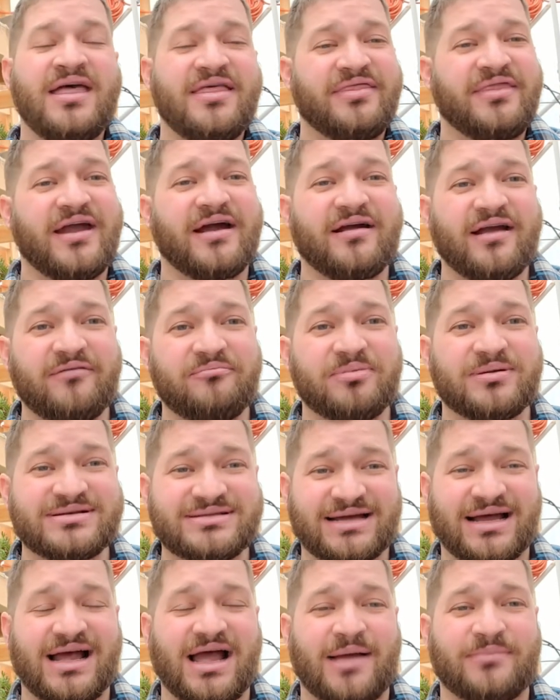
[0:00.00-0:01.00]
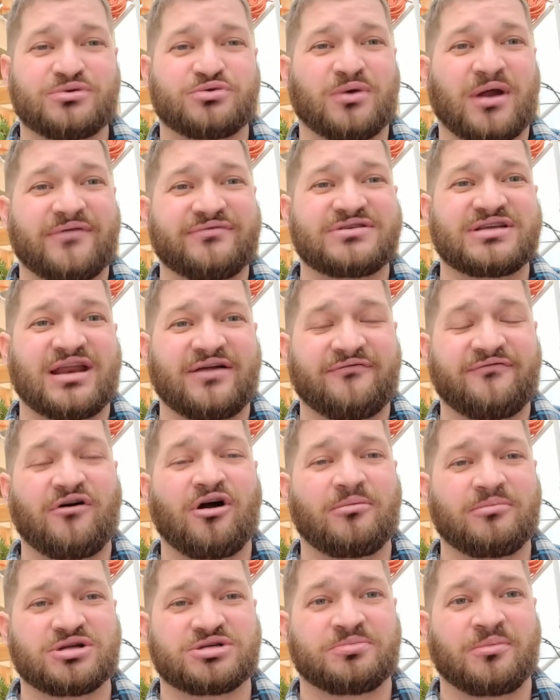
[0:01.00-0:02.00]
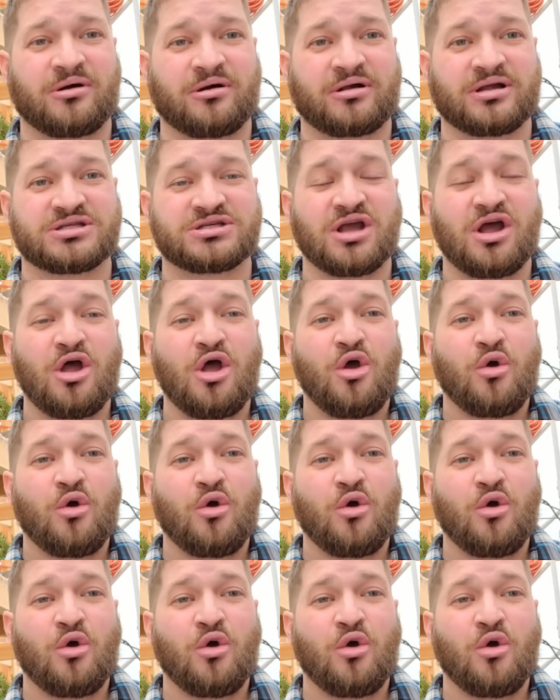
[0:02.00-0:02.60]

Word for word: There have been times when I've seen at farmers markets,